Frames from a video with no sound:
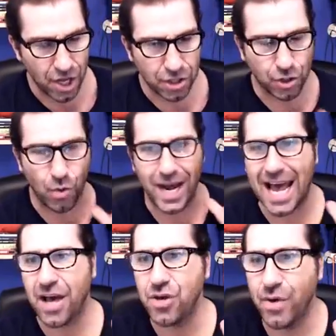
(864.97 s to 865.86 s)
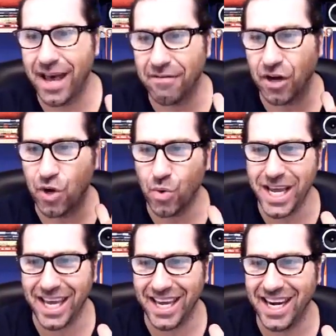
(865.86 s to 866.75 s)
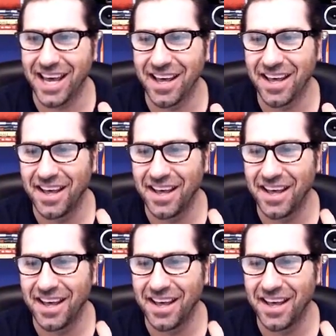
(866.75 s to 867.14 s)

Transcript: So now you have agreed